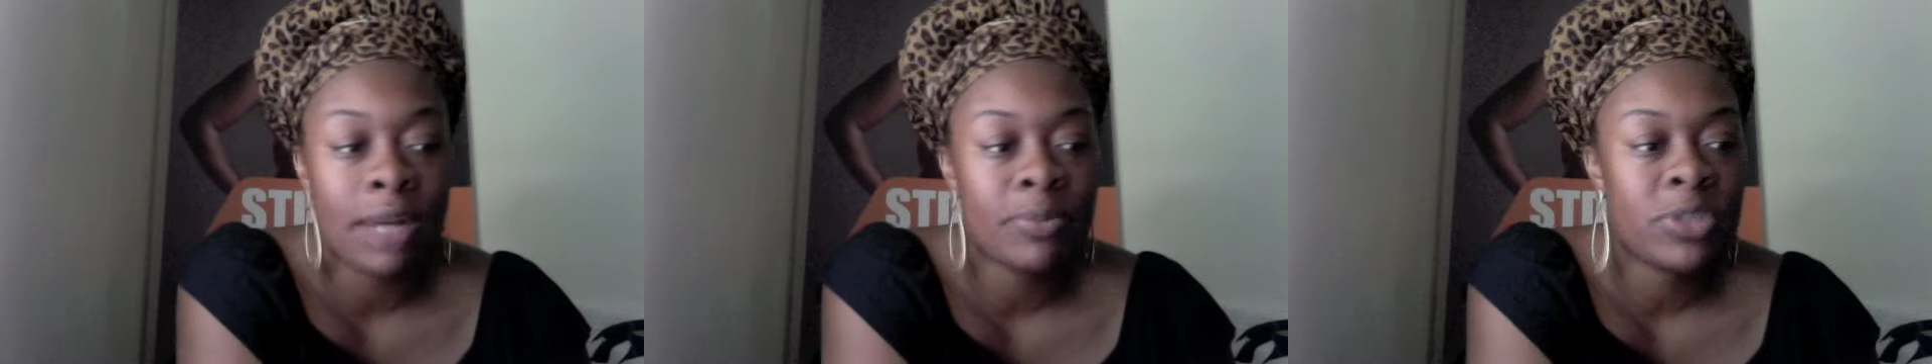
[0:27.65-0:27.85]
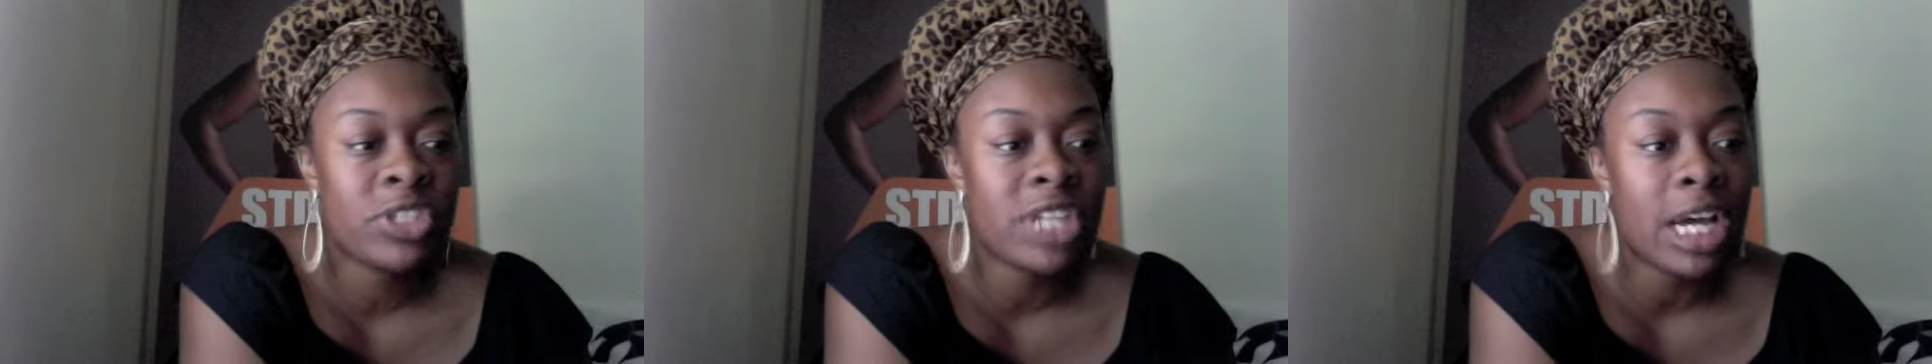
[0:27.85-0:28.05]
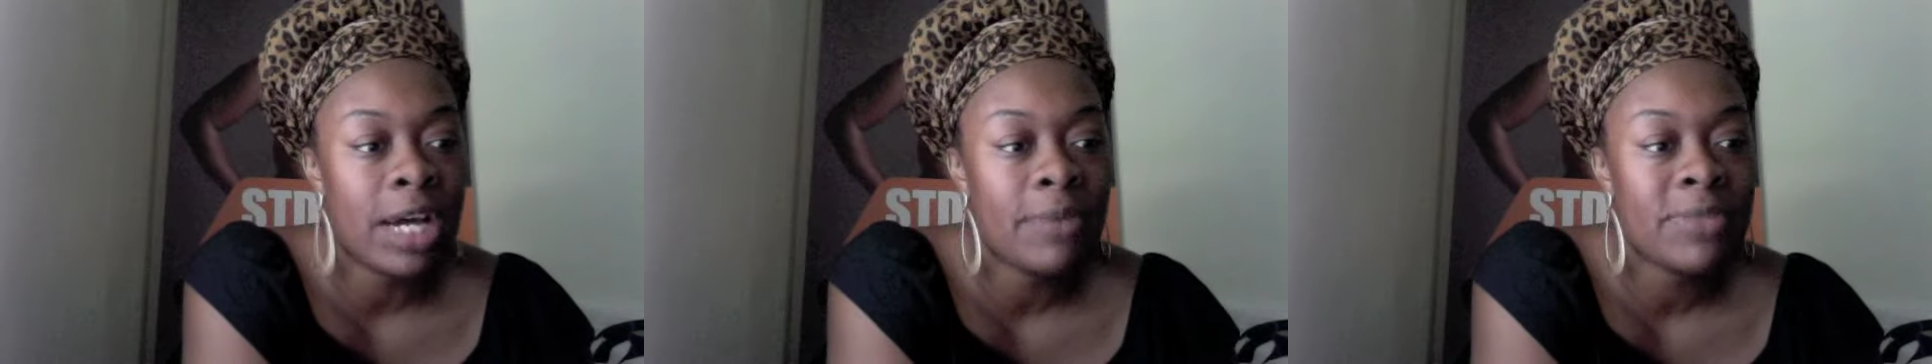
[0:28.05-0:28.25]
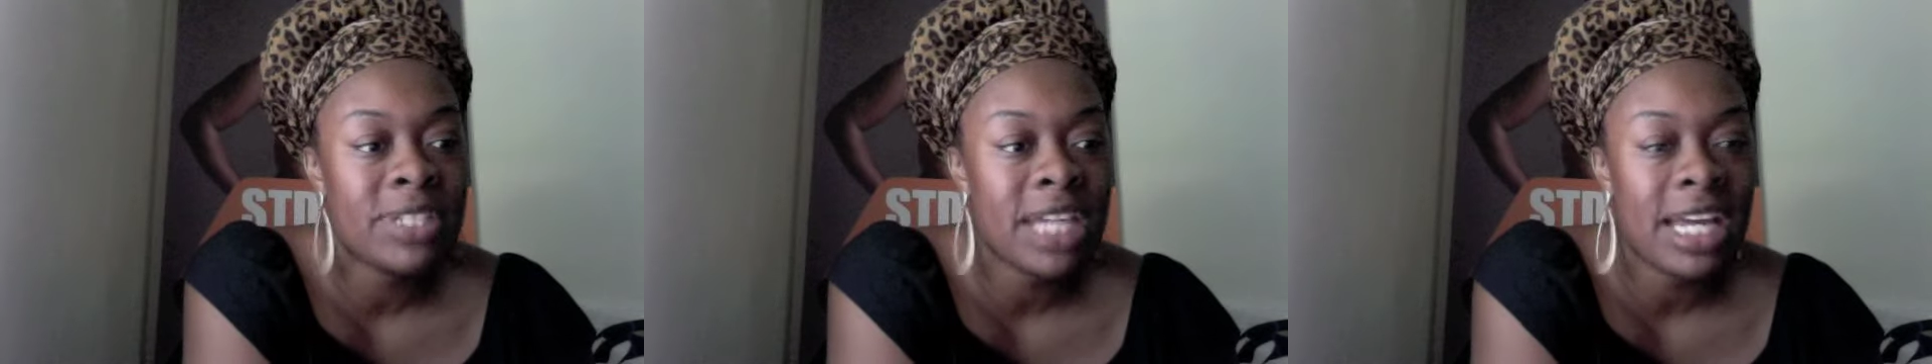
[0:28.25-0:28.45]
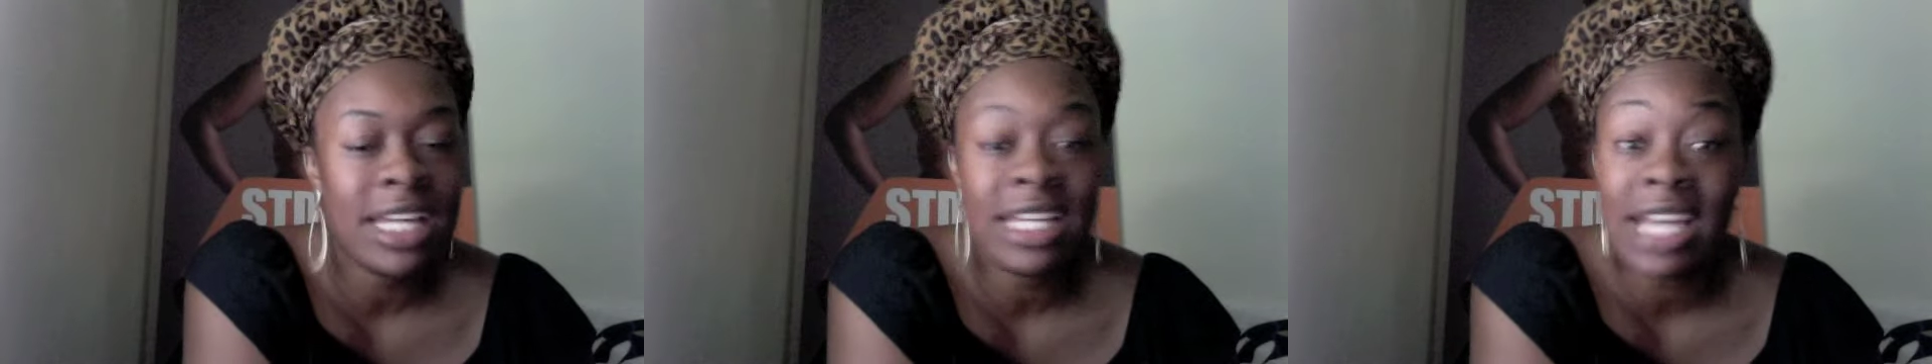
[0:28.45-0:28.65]
Some
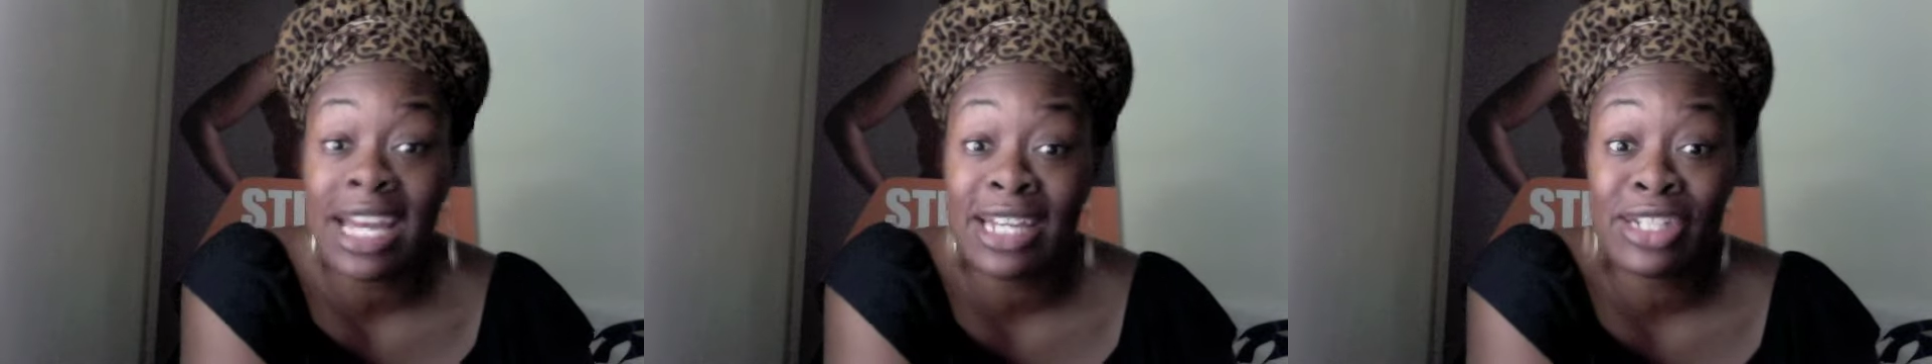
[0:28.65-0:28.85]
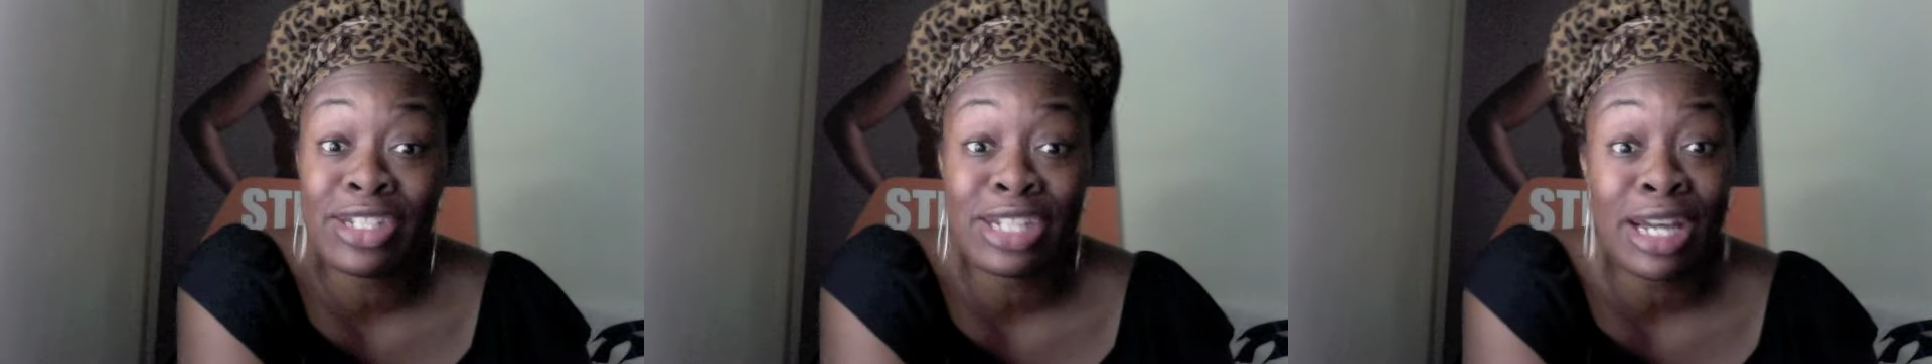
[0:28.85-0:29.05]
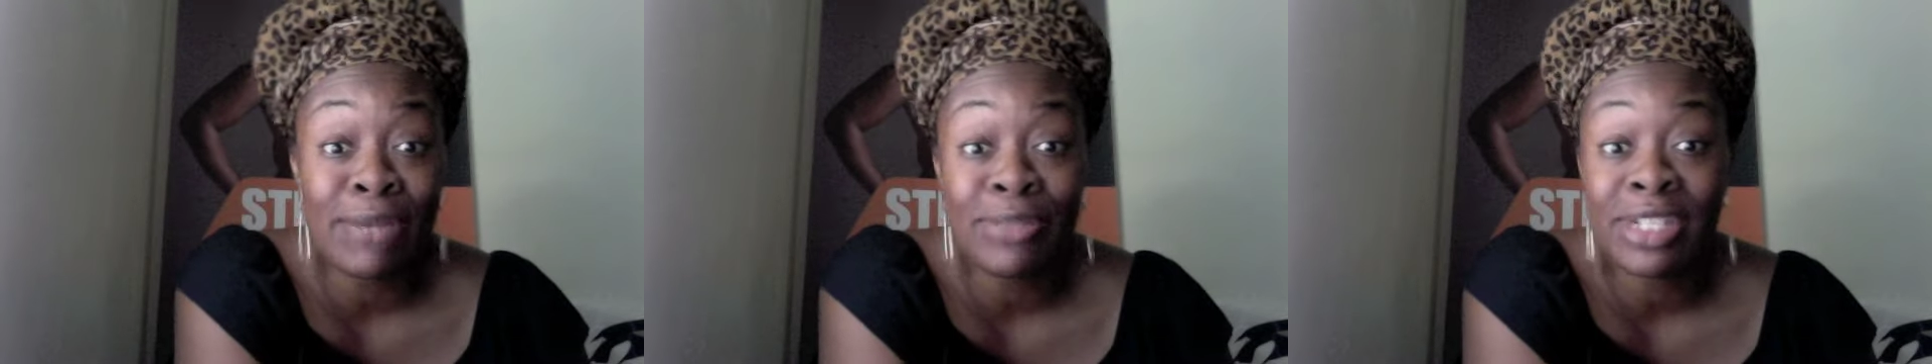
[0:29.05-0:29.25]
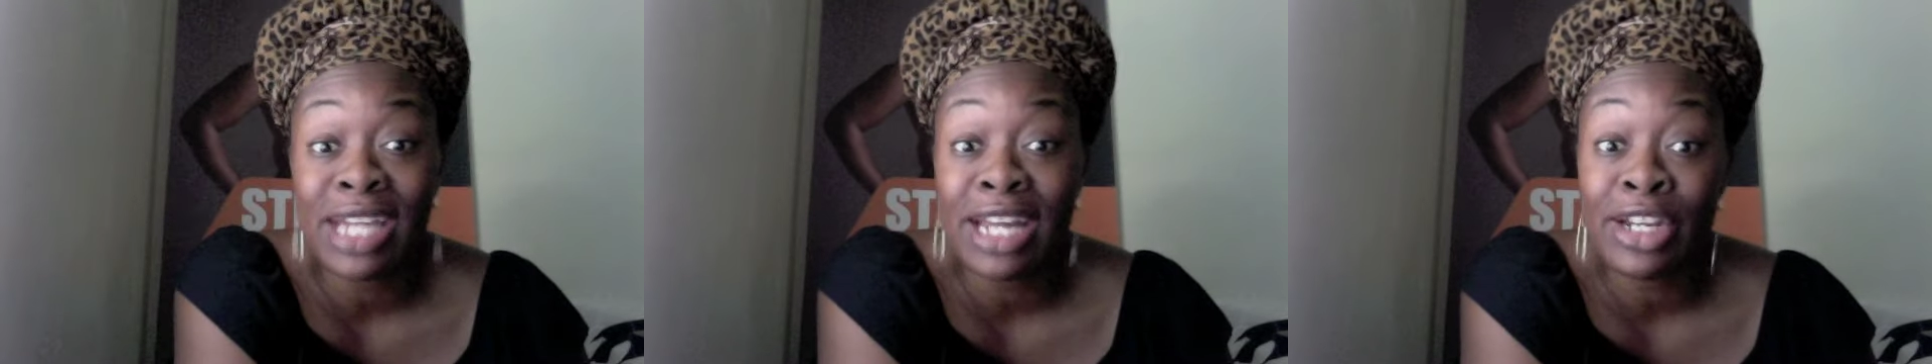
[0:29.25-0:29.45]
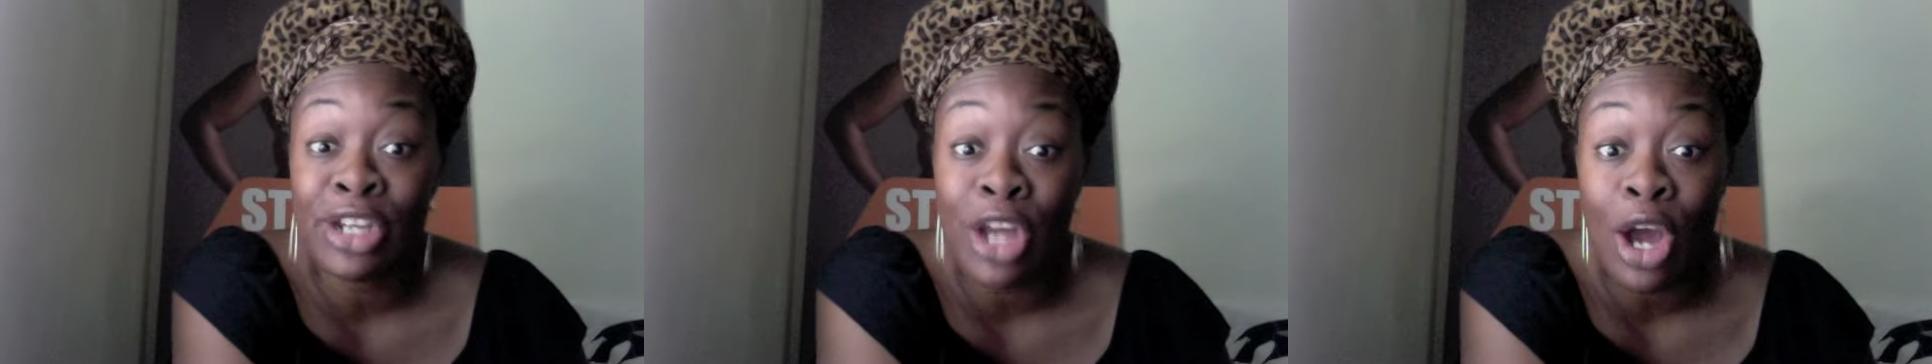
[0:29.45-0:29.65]
say yes, some
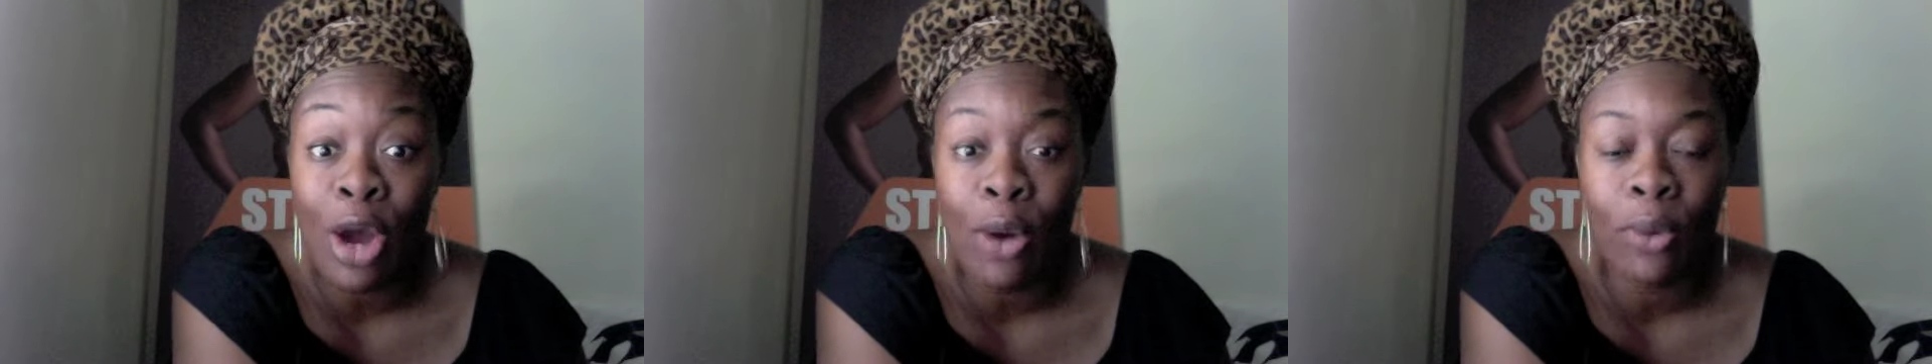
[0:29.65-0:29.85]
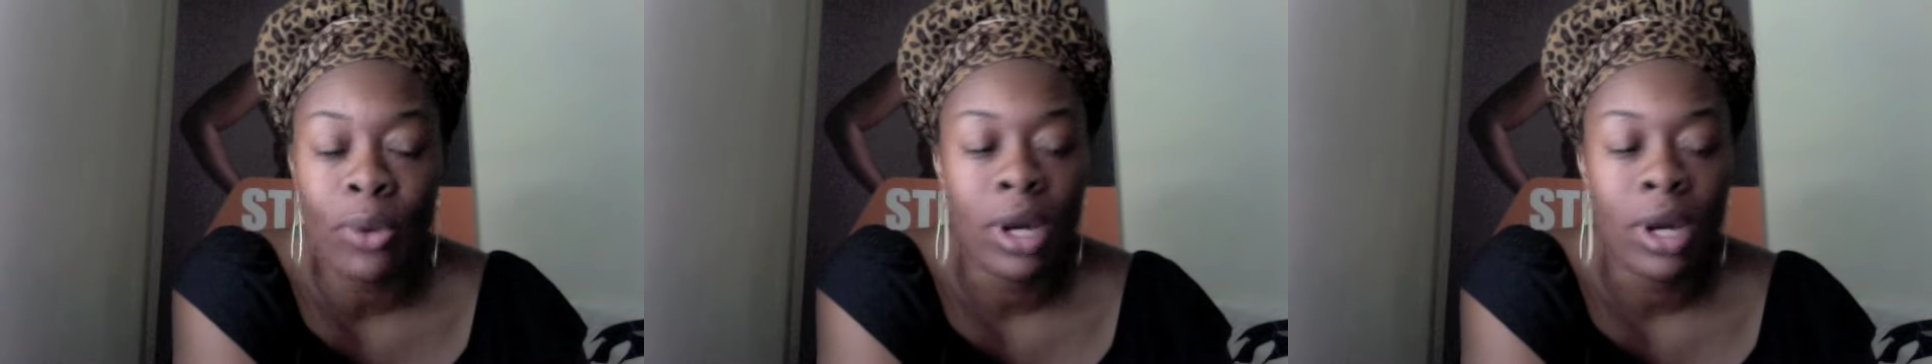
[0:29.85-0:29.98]
say no.